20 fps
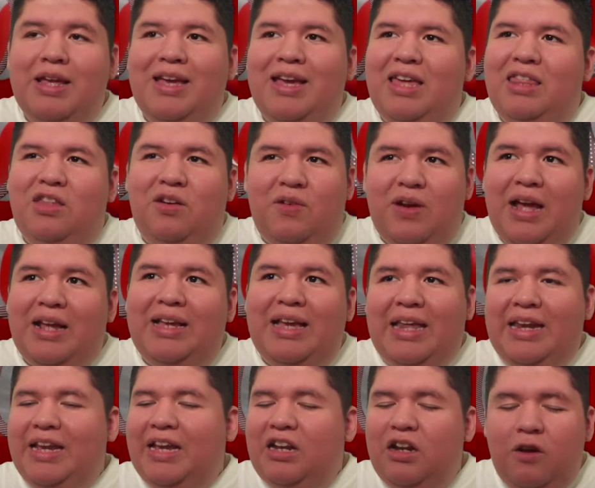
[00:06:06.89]
And they're not
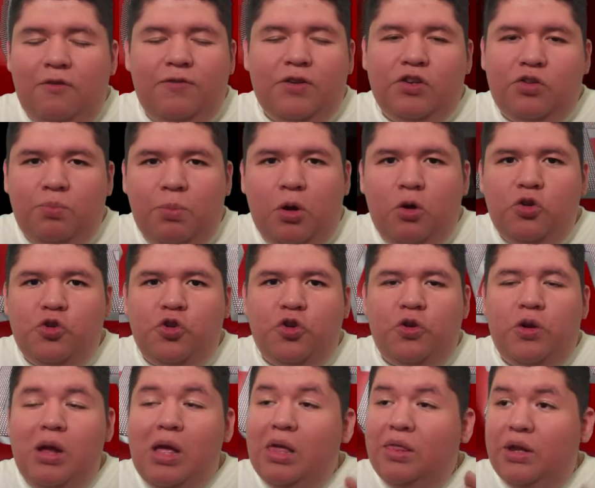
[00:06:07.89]
getting enough
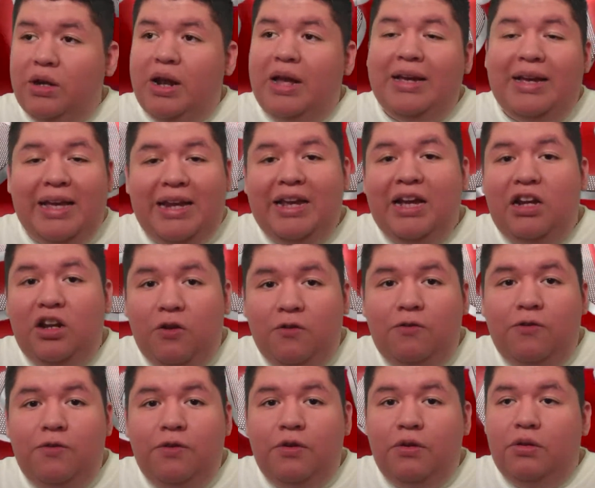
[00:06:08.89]
exposure. They're not getting
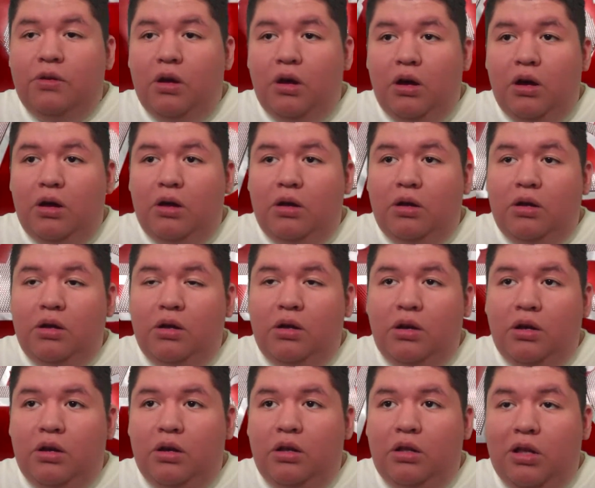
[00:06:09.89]
enough,
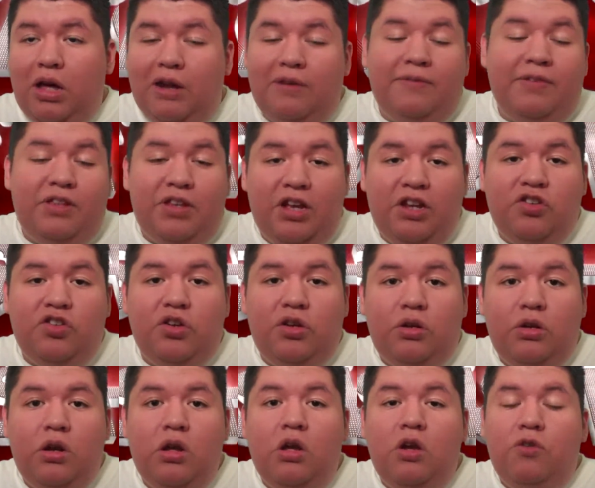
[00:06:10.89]
a lot of
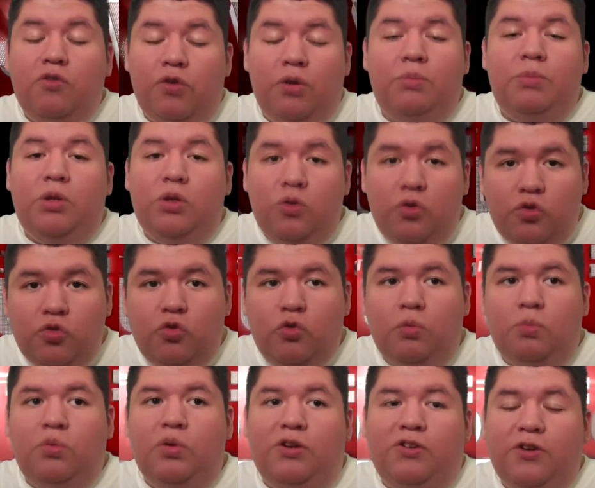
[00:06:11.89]
attention from
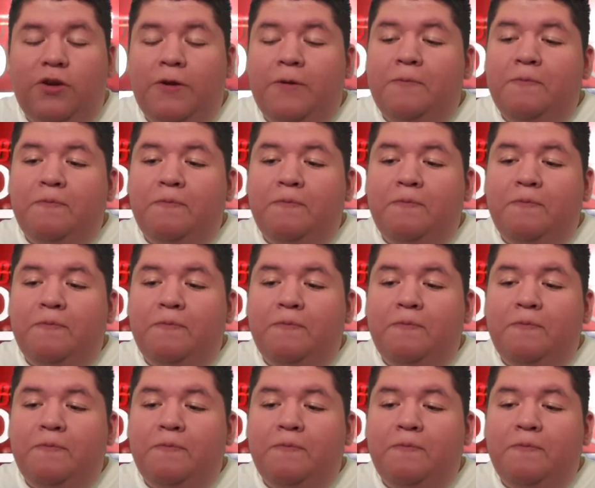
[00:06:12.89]
YouTube, which,